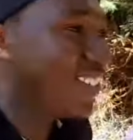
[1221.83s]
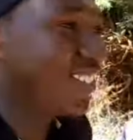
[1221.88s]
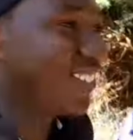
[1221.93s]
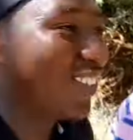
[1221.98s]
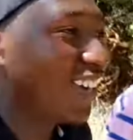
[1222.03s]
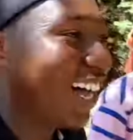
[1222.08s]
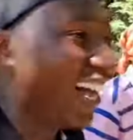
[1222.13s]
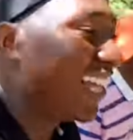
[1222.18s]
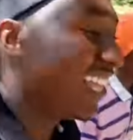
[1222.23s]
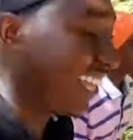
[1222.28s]
not
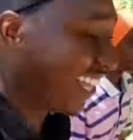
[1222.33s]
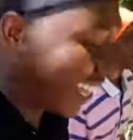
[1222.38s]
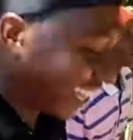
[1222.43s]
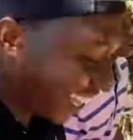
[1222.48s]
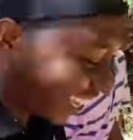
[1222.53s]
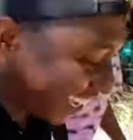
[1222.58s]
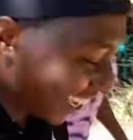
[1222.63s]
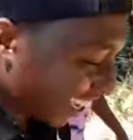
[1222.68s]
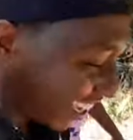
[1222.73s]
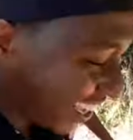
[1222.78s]
sure?
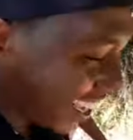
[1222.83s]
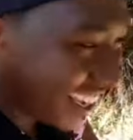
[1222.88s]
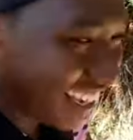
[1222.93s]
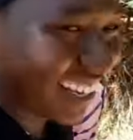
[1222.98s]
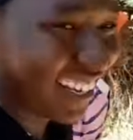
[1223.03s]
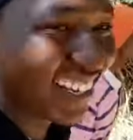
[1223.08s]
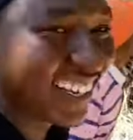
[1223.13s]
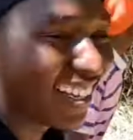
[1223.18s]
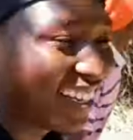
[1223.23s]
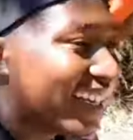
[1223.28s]

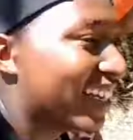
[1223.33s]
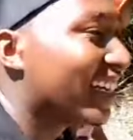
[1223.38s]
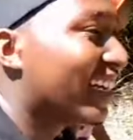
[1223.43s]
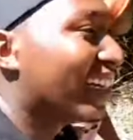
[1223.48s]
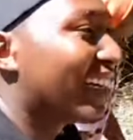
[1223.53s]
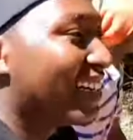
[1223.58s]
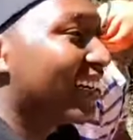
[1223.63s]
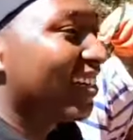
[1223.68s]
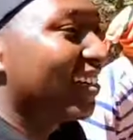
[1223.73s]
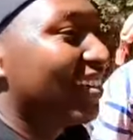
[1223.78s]

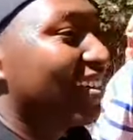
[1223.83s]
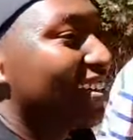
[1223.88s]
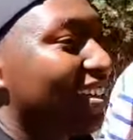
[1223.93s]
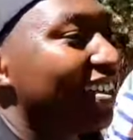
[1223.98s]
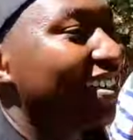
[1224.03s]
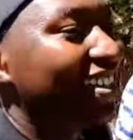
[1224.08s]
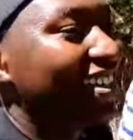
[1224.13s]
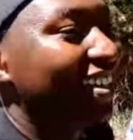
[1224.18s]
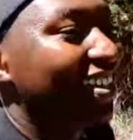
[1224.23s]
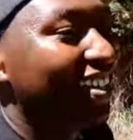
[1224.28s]
I'm
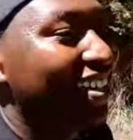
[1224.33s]
sure.